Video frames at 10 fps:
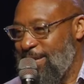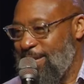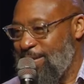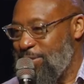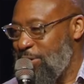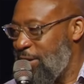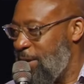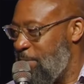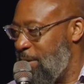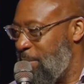as you
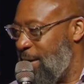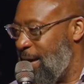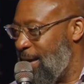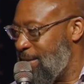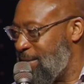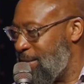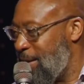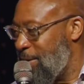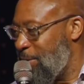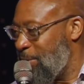keep your mind
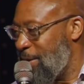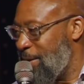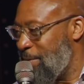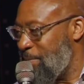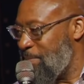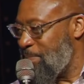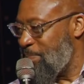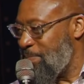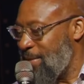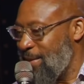stayed on him.
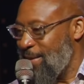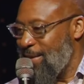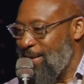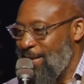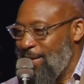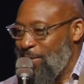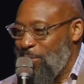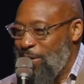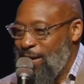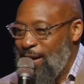
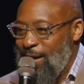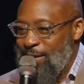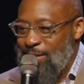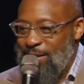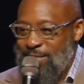We honor this